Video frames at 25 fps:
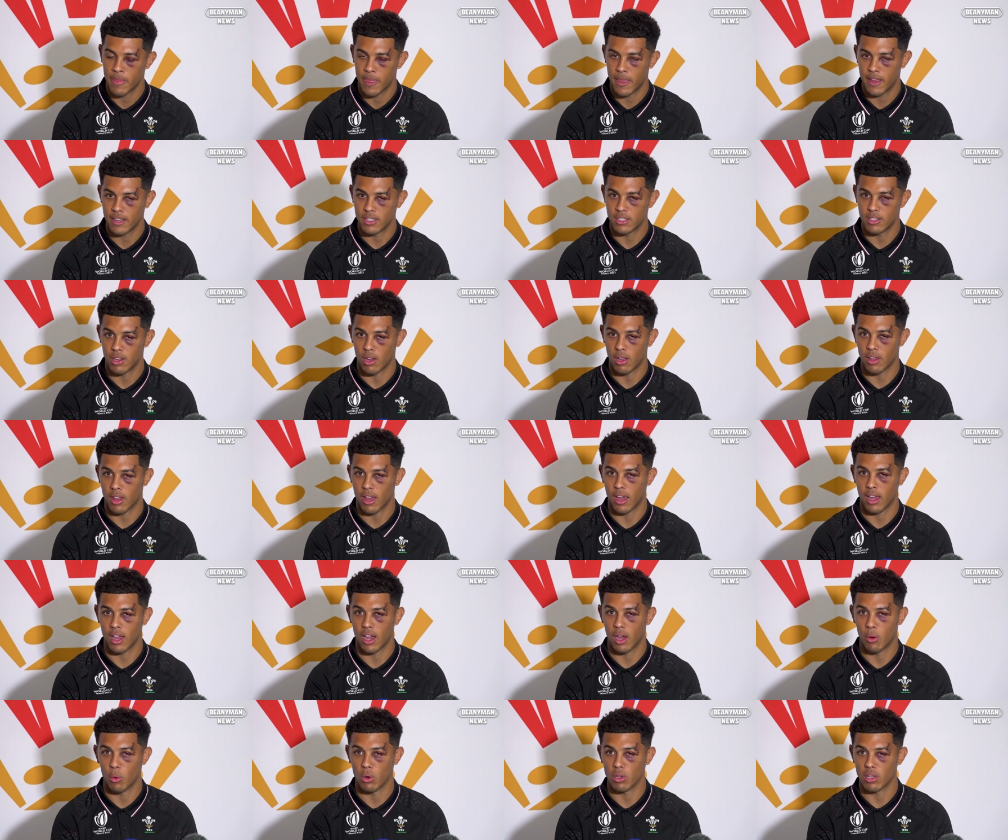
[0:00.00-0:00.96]
It's not
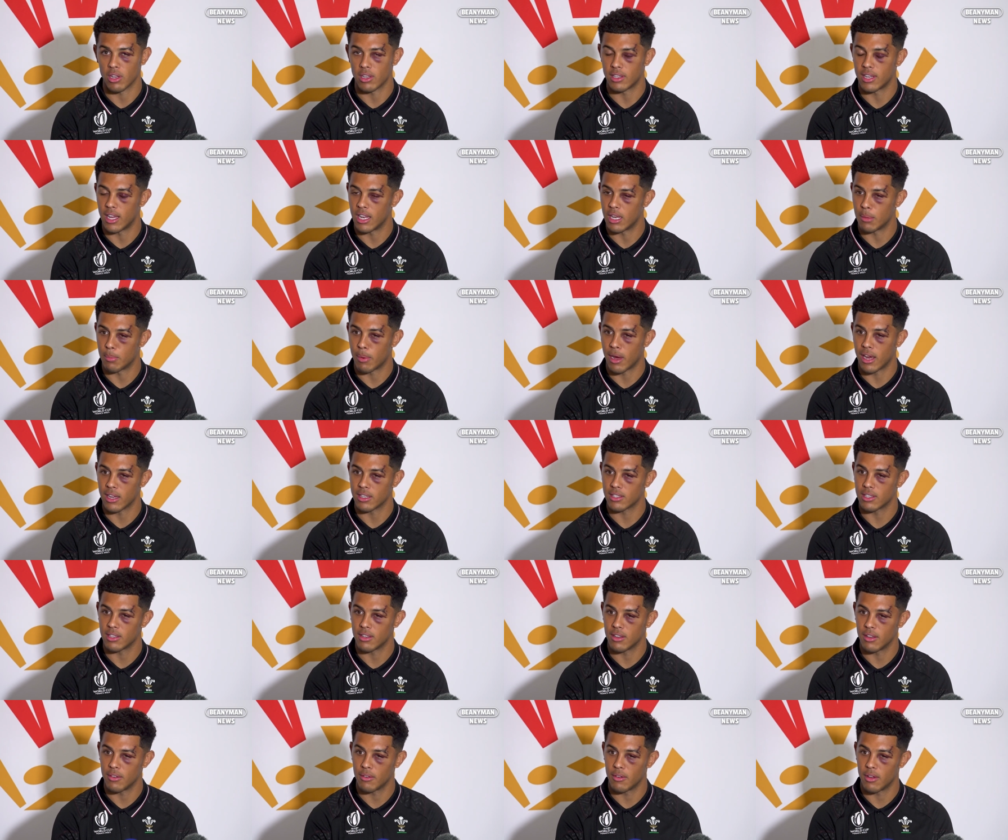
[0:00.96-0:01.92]
like I wanted to take the back
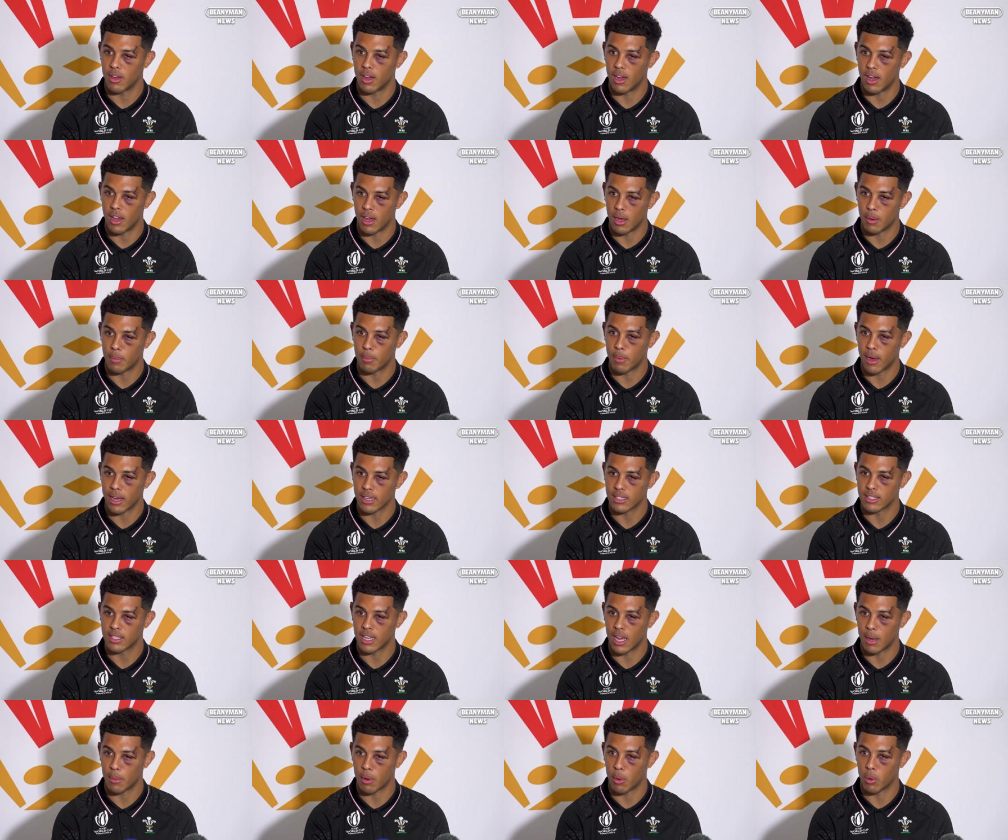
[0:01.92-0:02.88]

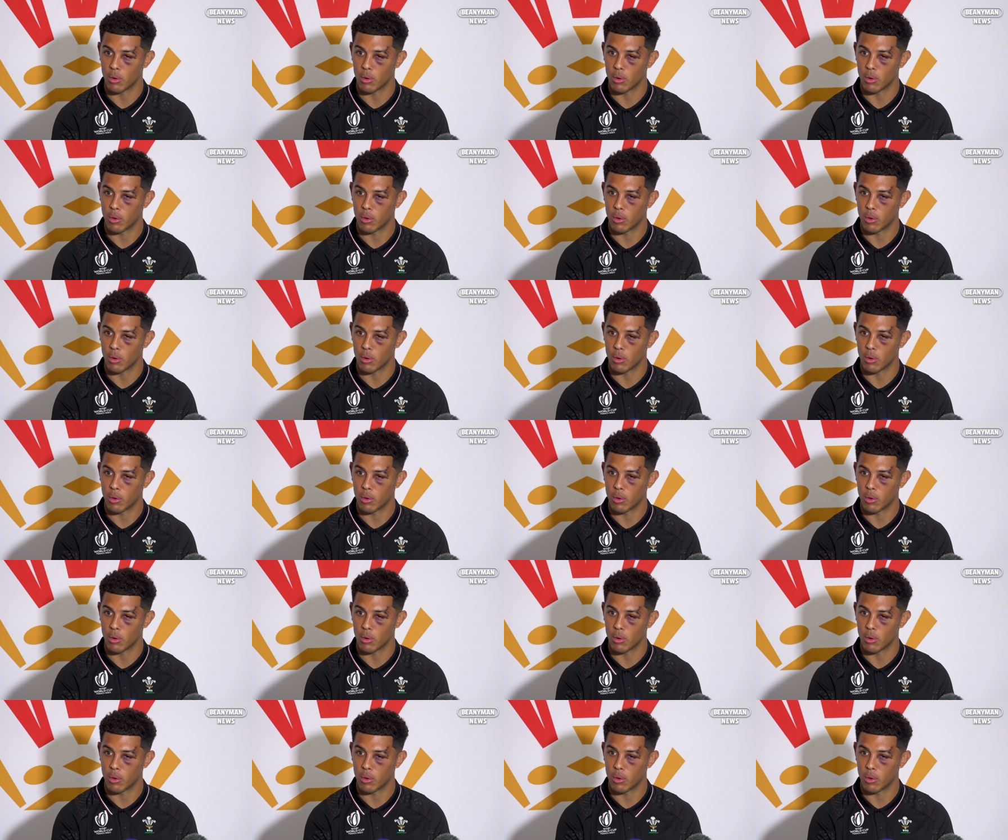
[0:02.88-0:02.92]
step.